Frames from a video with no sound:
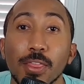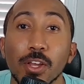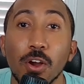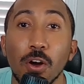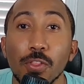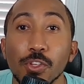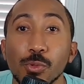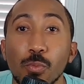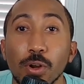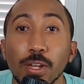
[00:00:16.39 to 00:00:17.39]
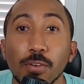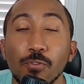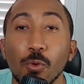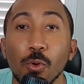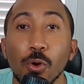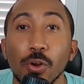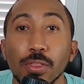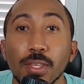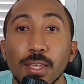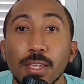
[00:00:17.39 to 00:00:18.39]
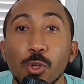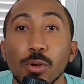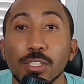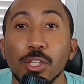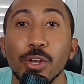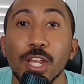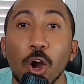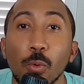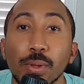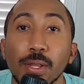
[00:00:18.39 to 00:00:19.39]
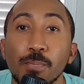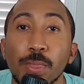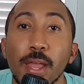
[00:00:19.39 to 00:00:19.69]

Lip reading: the call this morning for the US 30 Open.